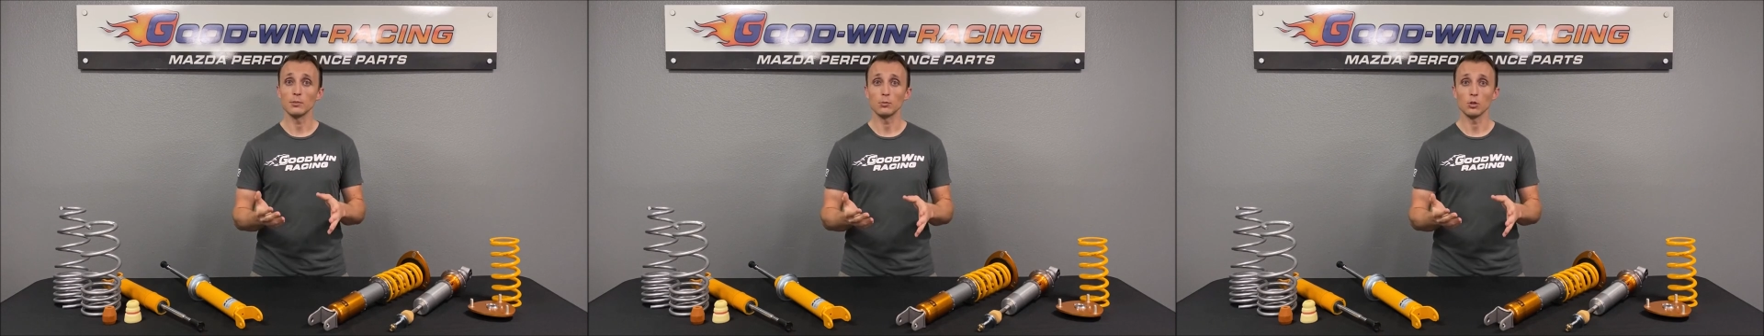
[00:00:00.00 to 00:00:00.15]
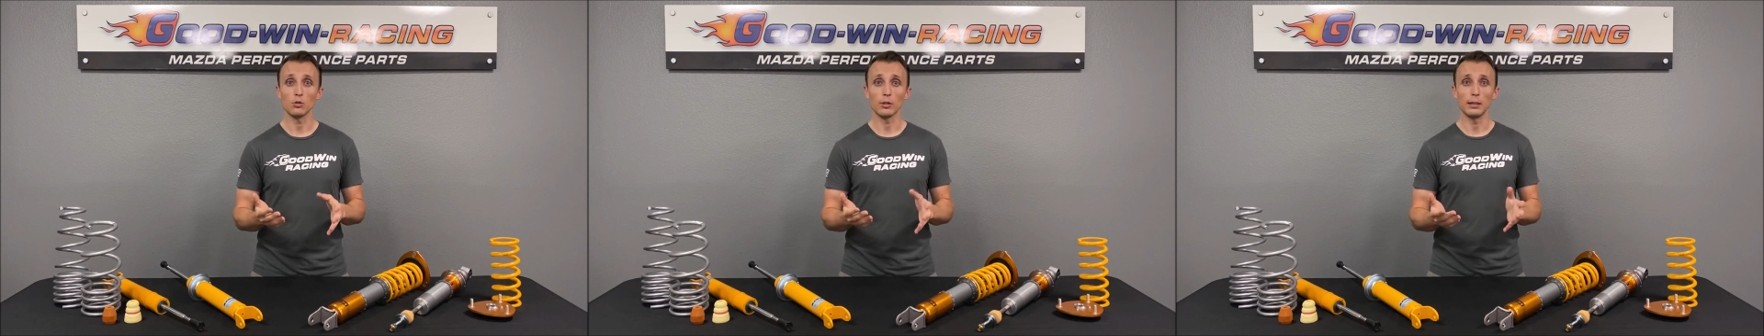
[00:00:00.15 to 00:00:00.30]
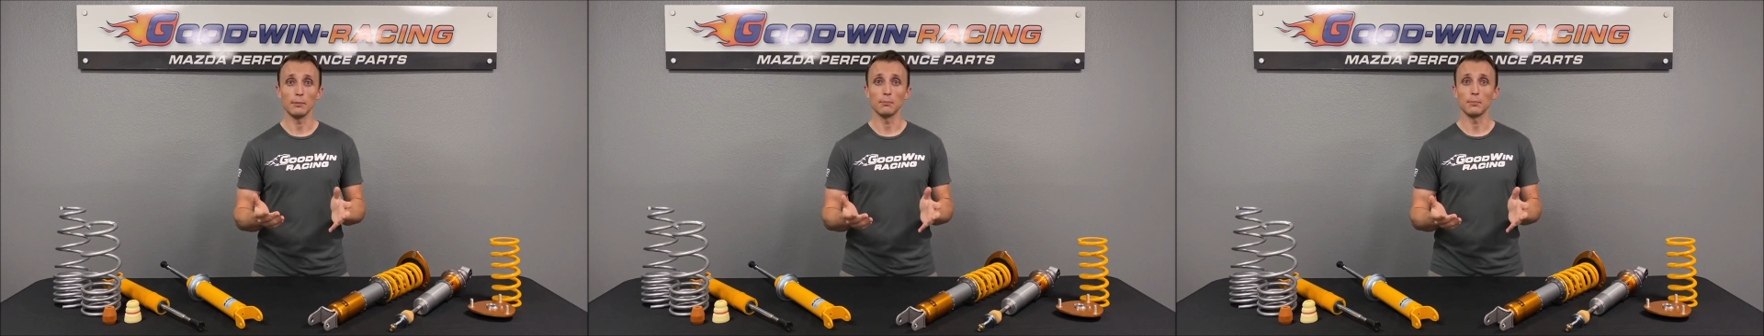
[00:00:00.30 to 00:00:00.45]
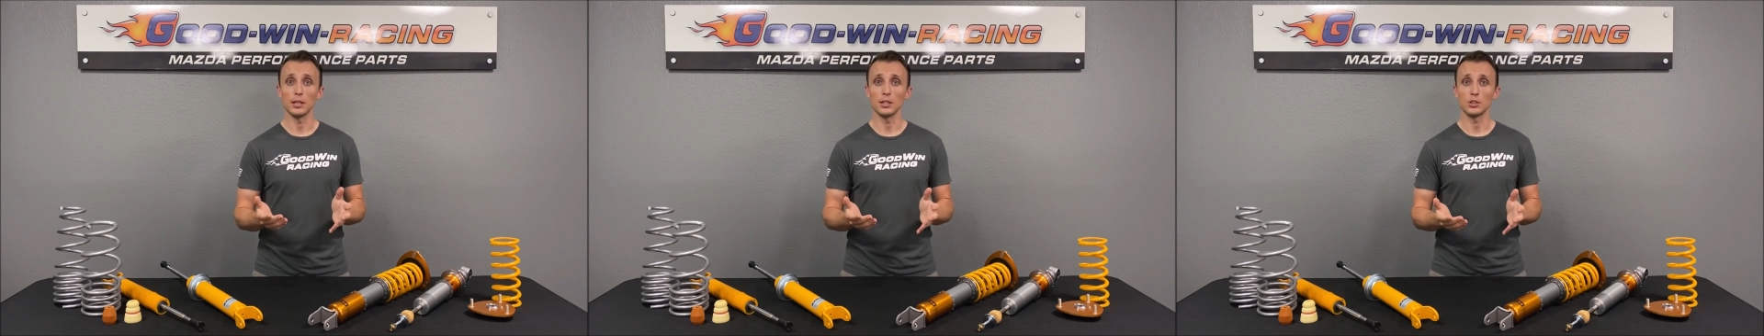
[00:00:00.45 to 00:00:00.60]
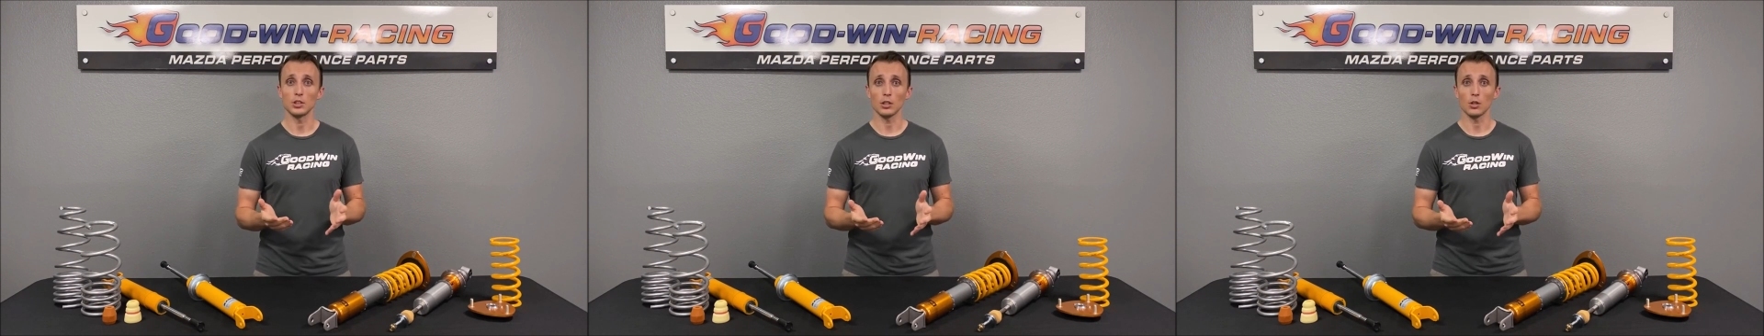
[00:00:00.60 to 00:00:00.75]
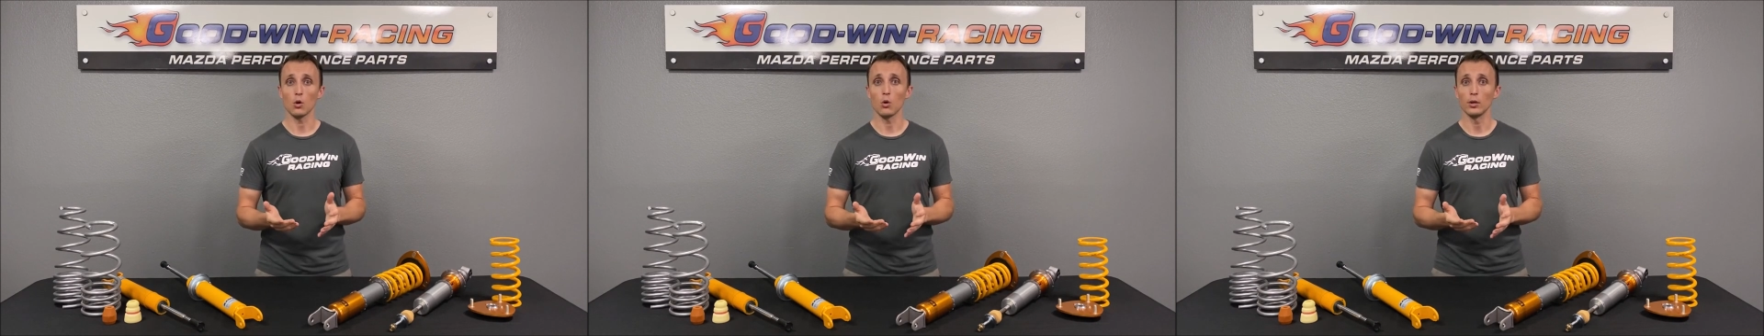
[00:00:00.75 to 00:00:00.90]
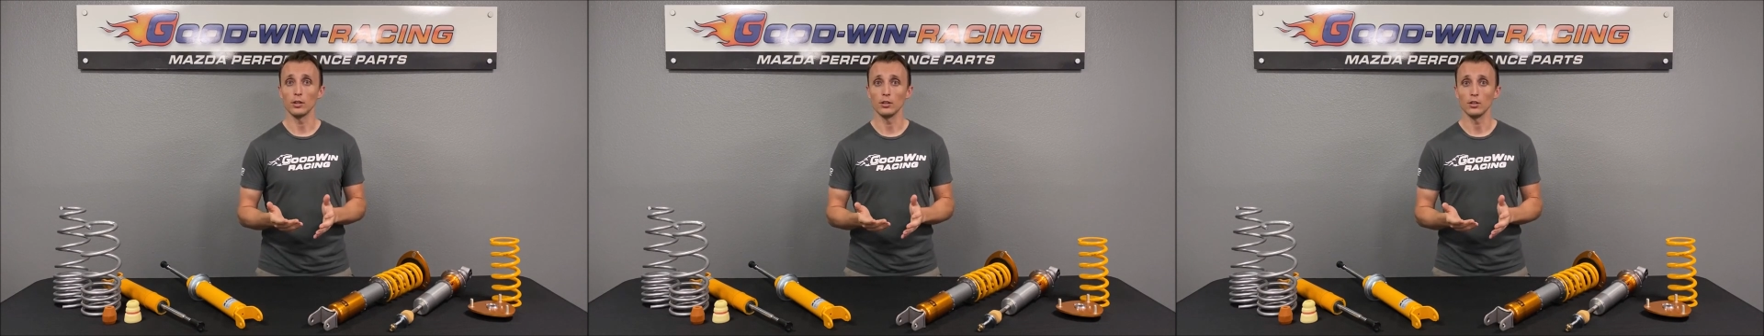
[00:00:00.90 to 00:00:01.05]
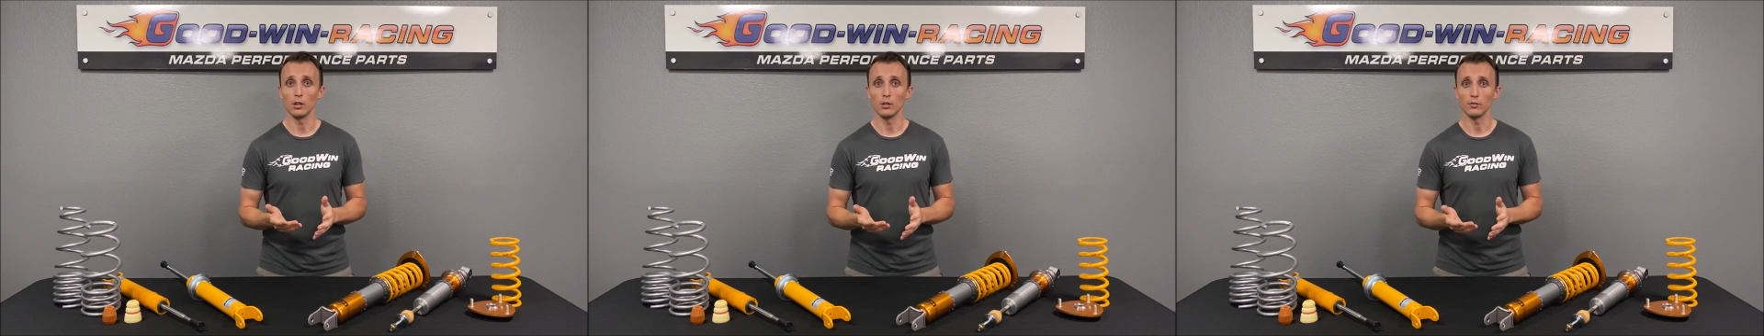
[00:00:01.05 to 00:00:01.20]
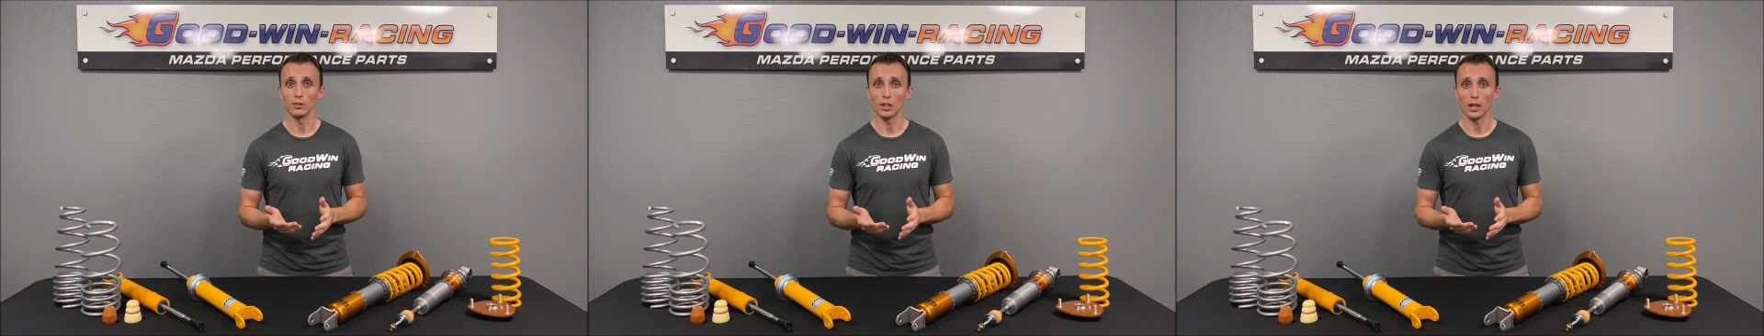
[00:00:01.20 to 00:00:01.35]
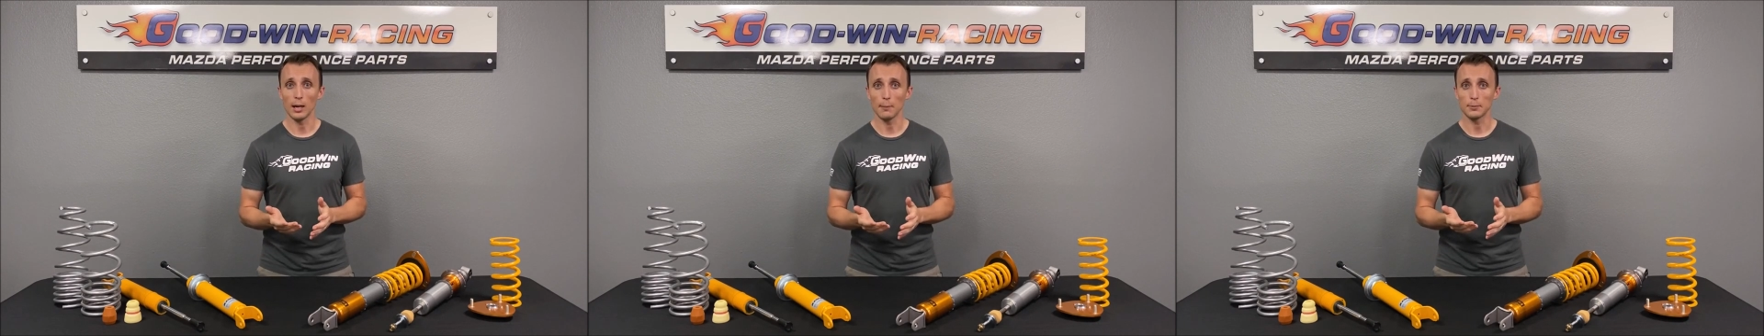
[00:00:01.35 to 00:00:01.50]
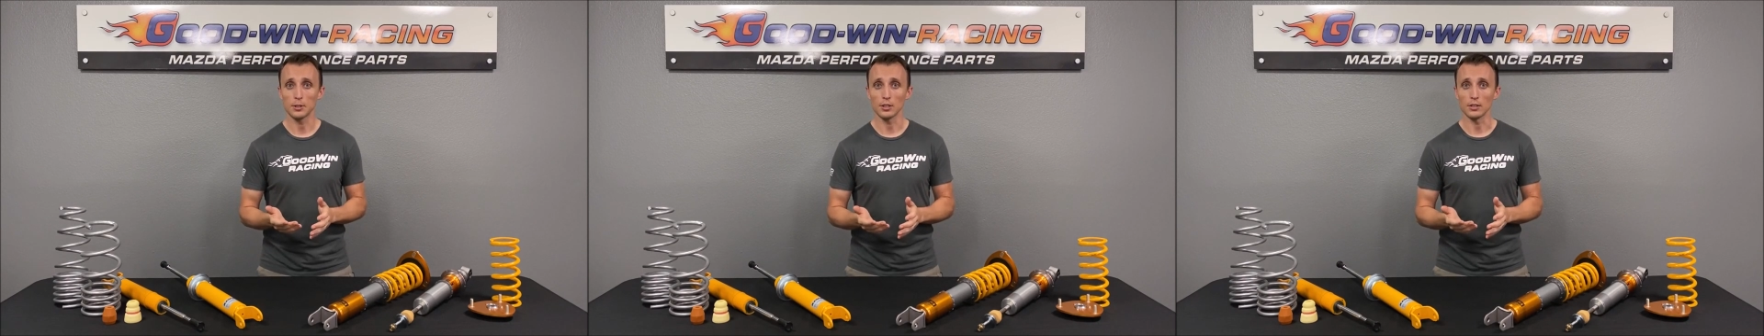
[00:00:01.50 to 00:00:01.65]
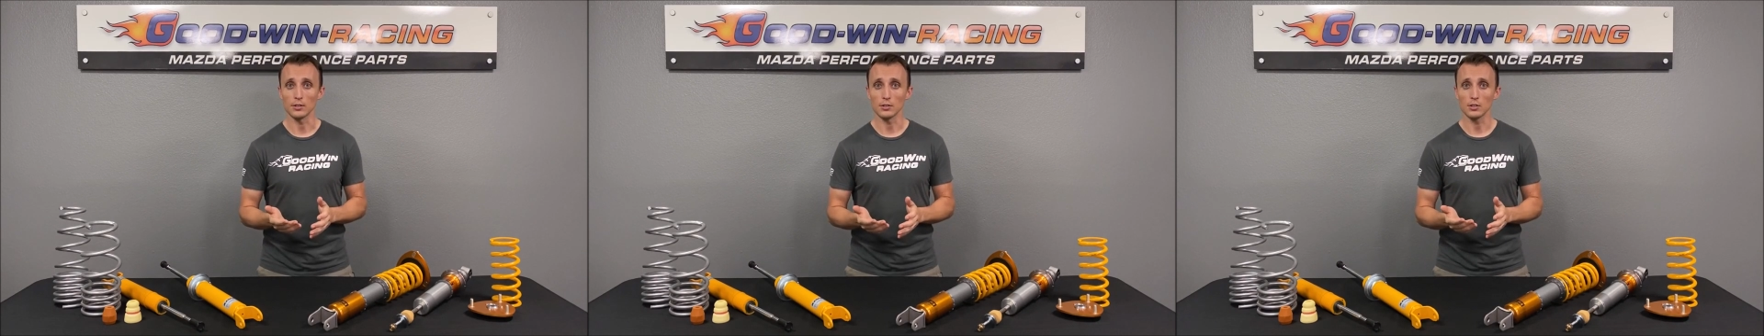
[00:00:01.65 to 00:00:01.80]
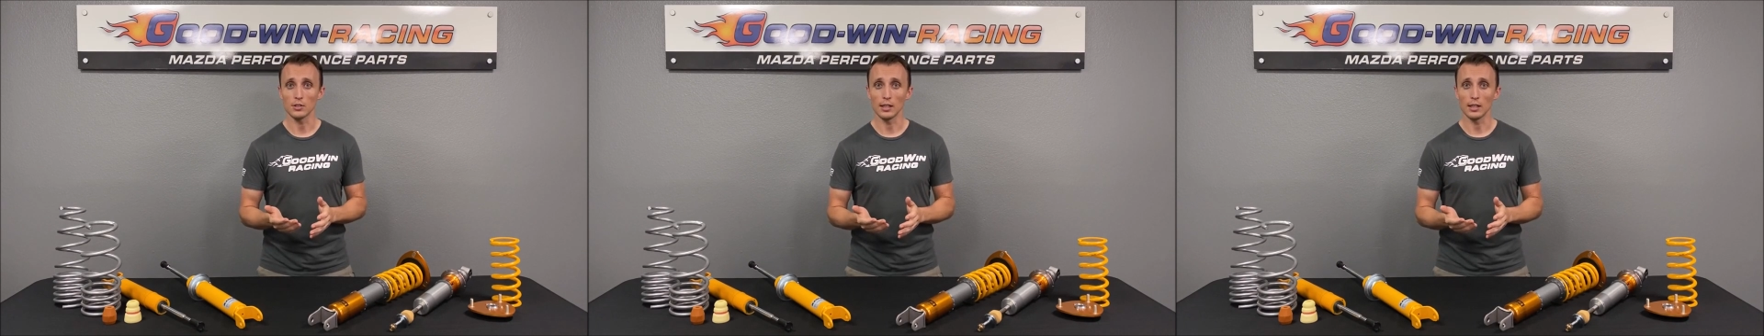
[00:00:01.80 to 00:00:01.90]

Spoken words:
great budget coilover options,